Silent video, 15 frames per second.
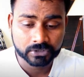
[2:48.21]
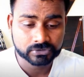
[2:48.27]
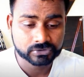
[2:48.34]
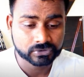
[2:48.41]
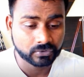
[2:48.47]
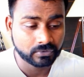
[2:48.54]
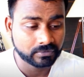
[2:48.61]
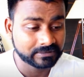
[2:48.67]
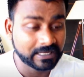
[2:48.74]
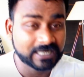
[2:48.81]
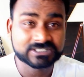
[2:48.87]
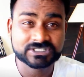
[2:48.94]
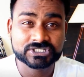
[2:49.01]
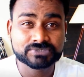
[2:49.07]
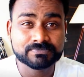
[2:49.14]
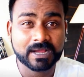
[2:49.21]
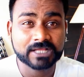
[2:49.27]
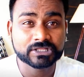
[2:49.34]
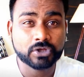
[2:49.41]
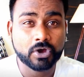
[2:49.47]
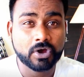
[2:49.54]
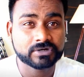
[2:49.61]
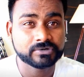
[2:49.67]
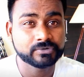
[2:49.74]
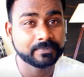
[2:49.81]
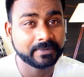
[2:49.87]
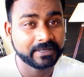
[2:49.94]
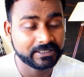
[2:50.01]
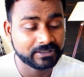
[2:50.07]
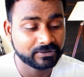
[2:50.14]
So that's just my thought and
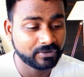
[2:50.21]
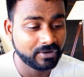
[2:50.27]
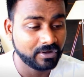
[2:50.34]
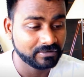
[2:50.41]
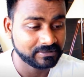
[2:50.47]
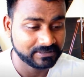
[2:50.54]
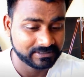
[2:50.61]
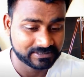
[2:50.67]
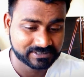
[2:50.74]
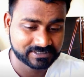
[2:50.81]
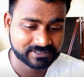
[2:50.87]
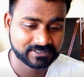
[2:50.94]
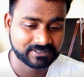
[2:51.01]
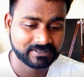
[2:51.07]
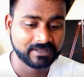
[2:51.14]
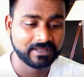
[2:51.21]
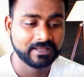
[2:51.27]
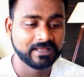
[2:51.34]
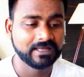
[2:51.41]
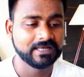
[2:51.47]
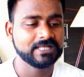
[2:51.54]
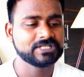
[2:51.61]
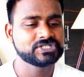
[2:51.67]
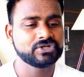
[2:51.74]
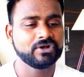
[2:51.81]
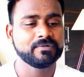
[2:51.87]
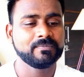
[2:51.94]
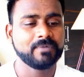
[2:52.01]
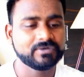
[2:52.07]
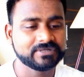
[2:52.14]
opinion on this. Let's
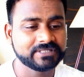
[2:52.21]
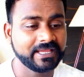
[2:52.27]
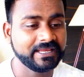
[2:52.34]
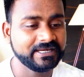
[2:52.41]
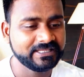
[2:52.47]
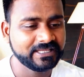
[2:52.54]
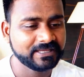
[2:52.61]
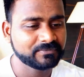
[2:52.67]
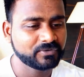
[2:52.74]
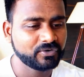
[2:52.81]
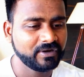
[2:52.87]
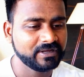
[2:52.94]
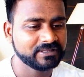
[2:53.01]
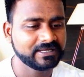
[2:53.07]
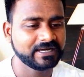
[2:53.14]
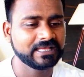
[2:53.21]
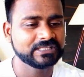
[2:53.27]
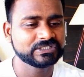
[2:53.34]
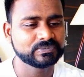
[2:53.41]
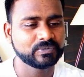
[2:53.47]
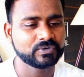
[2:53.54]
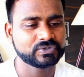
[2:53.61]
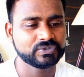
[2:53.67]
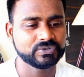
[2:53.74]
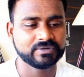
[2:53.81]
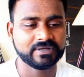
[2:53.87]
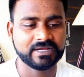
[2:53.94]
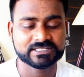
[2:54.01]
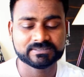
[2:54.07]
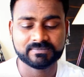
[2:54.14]
talk about the NEM coin that I spoke to you
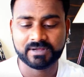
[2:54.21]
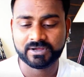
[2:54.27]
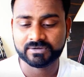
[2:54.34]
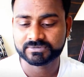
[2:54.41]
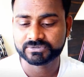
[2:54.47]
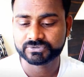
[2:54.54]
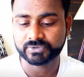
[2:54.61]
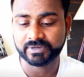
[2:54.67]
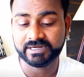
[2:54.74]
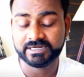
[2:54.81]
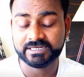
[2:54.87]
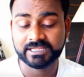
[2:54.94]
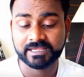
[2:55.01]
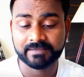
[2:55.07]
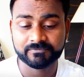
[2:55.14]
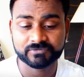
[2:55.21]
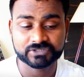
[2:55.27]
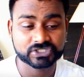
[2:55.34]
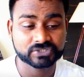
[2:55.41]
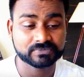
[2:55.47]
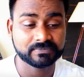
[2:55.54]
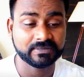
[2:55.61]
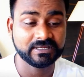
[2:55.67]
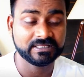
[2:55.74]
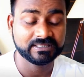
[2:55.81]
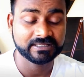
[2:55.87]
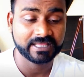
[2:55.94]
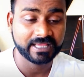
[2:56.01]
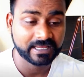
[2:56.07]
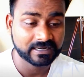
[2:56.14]
guys about. So NEM, which has
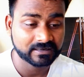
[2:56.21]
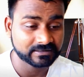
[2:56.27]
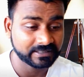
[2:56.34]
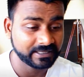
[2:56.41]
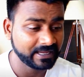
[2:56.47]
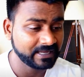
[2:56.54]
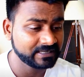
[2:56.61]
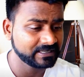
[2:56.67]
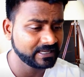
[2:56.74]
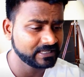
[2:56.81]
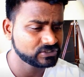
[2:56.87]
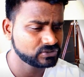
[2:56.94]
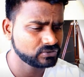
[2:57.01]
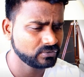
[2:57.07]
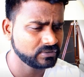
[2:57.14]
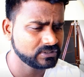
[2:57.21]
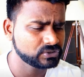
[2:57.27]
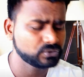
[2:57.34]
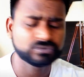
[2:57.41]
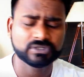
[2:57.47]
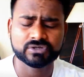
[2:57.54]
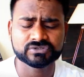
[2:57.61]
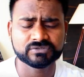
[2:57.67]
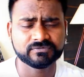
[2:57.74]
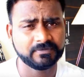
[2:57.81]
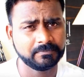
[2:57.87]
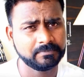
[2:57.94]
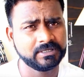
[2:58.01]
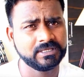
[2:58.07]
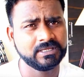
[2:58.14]
been there, they had an ICO in
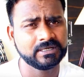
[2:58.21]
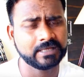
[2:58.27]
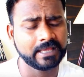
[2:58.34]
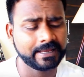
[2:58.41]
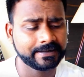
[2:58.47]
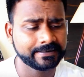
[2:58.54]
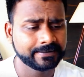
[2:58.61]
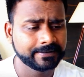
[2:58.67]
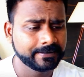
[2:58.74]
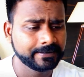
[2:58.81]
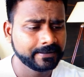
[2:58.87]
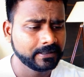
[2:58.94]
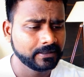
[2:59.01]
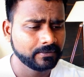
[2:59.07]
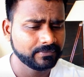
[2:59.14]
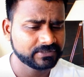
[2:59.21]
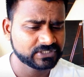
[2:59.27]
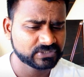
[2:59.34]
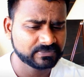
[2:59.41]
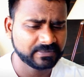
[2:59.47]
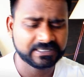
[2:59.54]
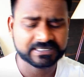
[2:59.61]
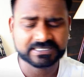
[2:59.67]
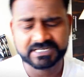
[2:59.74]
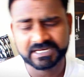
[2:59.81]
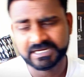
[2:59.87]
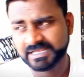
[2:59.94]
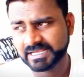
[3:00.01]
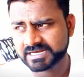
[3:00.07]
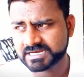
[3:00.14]
2015, and which has been
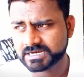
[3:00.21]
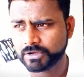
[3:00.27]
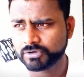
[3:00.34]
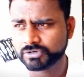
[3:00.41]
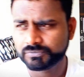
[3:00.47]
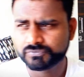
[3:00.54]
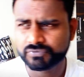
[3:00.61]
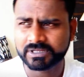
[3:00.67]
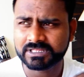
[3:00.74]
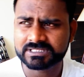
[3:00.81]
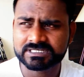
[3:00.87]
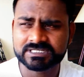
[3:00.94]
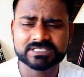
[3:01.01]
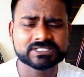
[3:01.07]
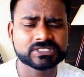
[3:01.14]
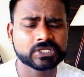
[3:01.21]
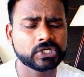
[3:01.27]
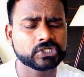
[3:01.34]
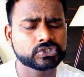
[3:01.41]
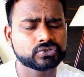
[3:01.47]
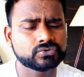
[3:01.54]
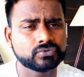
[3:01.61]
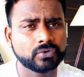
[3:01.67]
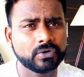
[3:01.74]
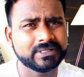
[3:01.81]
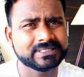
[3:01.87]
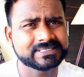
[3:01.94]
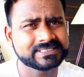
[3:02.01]
trading at around of 23 cents, 20